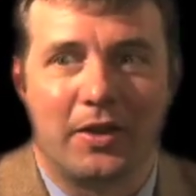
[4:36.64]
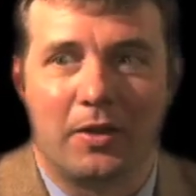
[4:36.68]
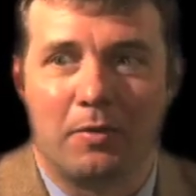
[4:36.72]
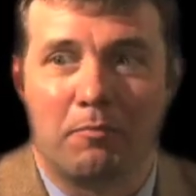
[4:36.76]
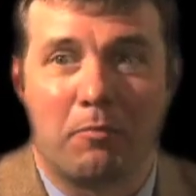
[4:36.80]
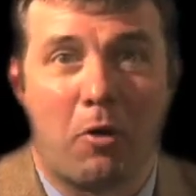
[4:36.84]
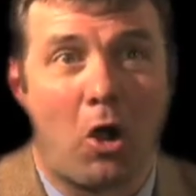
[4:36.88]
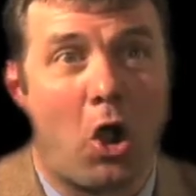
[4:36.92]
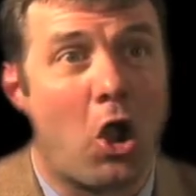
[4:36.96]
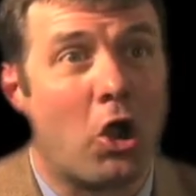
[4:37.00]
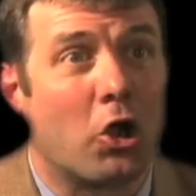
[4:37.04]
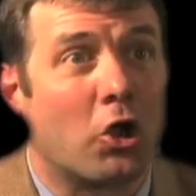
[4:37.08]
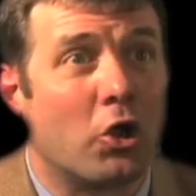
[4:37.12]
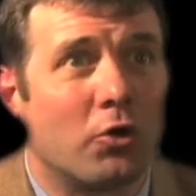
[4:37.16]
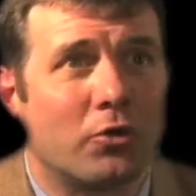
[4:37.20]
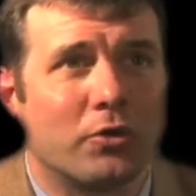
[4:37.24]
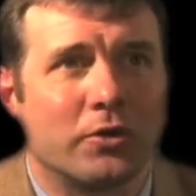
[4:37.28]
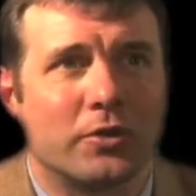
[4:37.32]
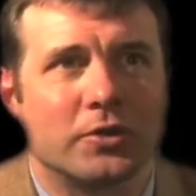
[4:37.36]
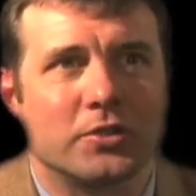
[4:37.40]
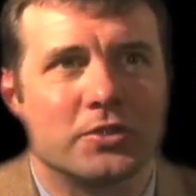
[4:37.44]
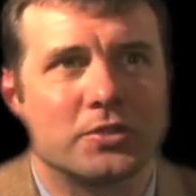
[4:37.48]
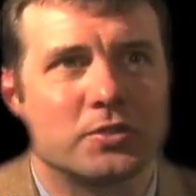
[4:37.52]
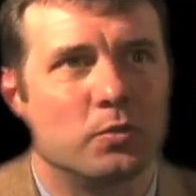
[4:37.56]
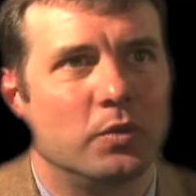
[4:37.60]
bar
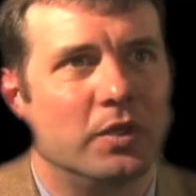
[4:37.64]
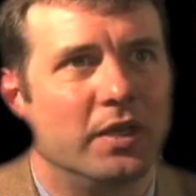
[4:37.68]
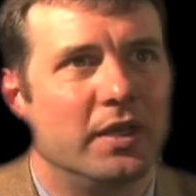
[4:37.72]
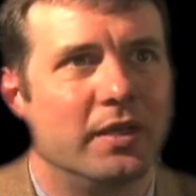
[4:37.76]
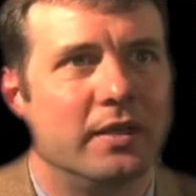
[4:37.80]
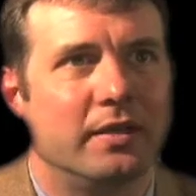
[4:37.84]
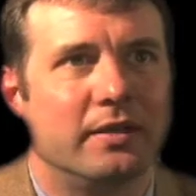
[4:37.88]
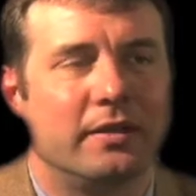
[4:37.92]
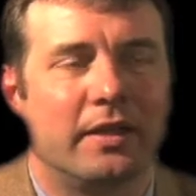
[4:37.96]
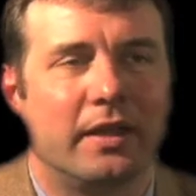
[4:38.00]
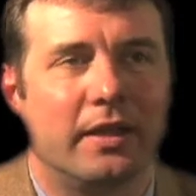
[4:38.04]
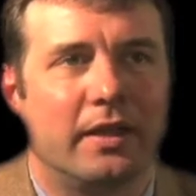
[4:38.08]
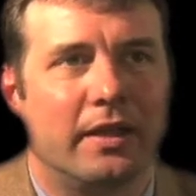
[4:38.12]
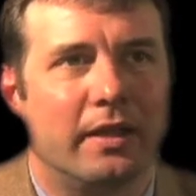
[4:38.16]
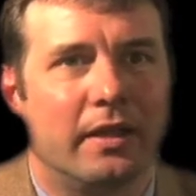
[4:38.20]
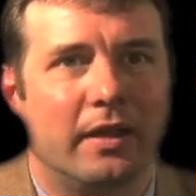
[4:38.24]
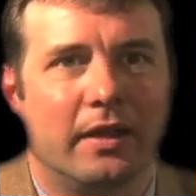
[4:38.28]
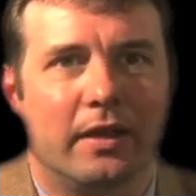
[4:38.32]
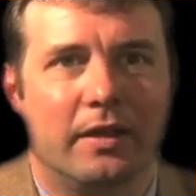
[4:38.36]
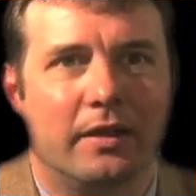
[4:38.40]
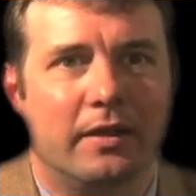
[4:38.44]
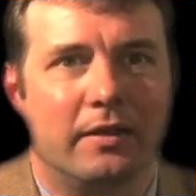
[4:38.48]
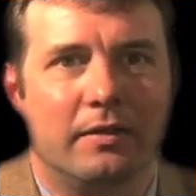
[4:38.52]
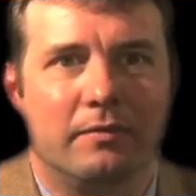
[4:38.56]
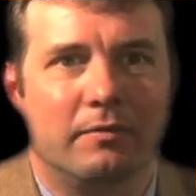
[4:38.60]
owners,
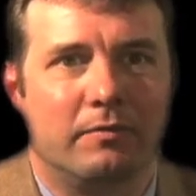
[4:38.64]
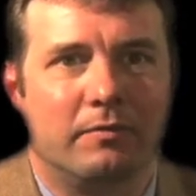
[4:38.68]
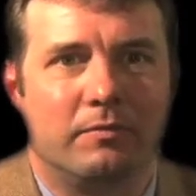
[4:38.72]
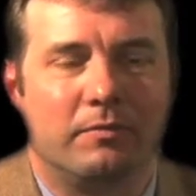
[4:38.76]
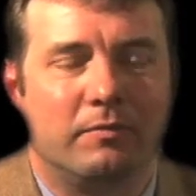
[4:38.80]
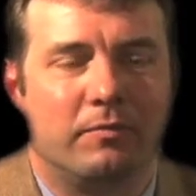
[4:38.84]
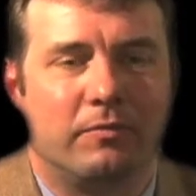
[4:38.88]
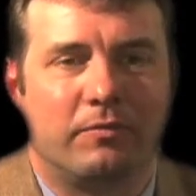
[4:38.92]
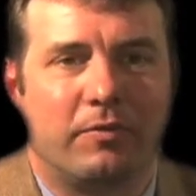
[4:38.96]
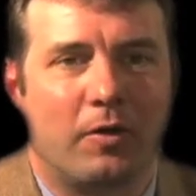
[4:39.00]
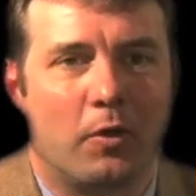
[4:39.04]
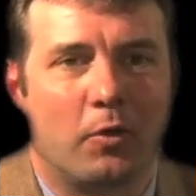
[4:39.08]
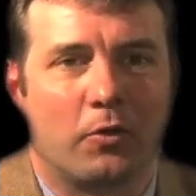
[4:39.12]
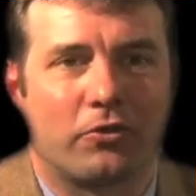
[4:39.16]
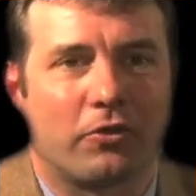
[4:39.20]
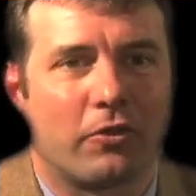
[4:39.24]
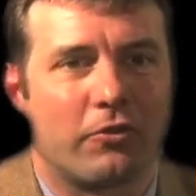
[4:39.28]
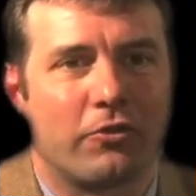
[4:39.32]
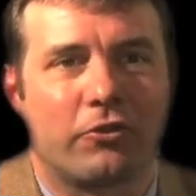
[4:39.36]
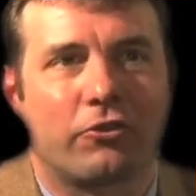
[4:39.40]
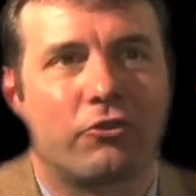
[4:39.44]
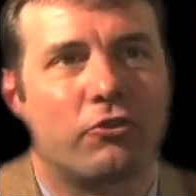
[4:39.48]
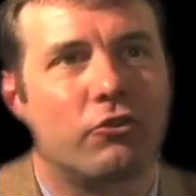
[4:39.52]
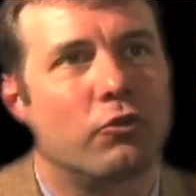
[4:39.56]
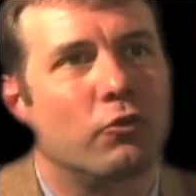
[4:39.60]
with folks on
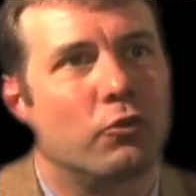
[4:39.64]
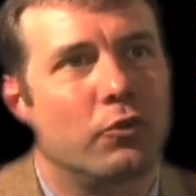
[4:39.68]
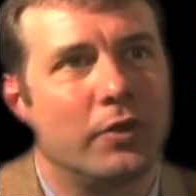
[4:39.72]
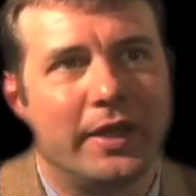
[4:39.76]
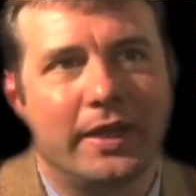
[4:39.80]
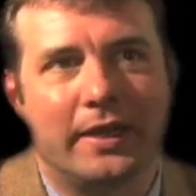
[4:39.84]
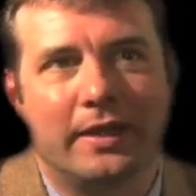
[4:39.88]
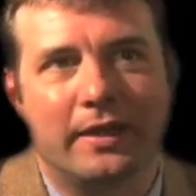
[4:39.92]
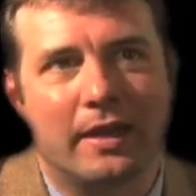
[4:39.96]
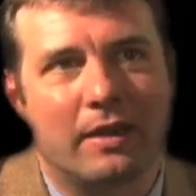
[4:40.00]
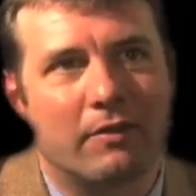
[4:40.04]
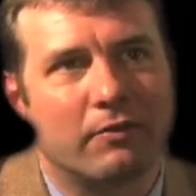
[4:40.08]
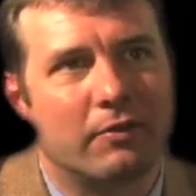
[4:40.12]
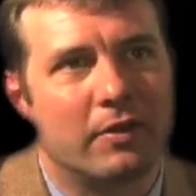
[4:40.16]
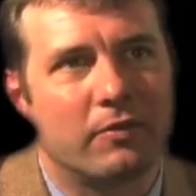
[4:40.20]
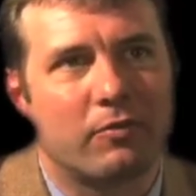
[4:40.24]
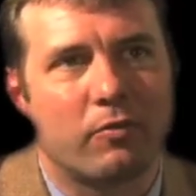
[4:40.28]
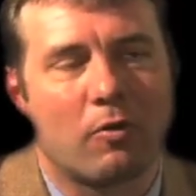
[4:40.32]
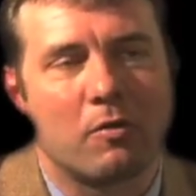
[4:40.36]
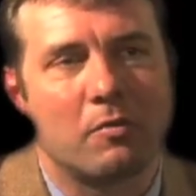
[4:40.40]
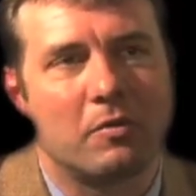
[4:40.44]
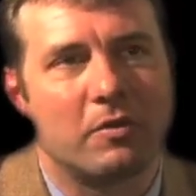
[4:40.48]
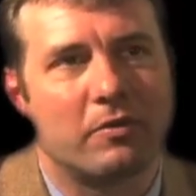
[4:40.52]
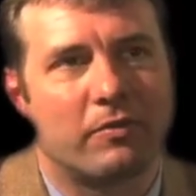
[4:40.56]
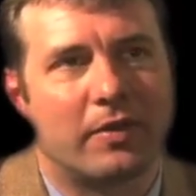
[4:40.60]
the street in every
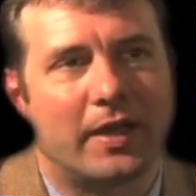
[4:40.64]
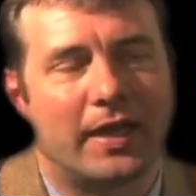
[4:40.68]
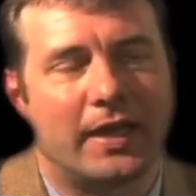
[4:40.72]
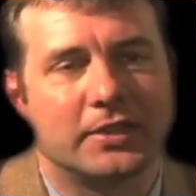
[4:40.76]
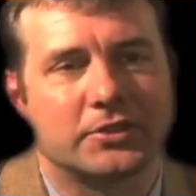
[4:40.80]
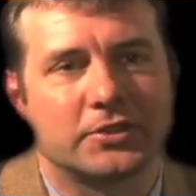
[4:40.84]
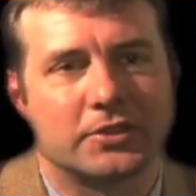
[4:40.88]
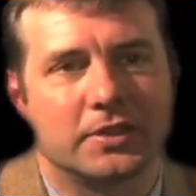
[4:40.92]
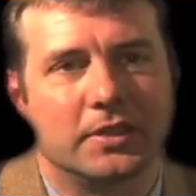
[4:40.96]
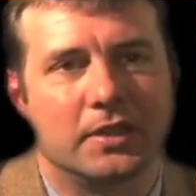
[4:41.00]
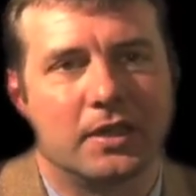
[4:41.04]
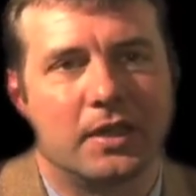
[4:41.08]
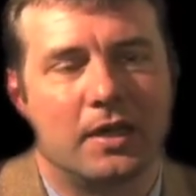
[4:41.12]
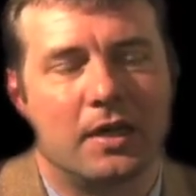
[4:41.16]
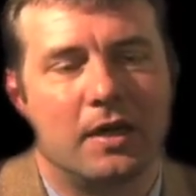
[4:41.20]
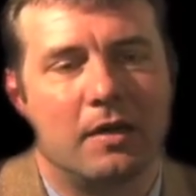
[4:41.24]
form and fashion.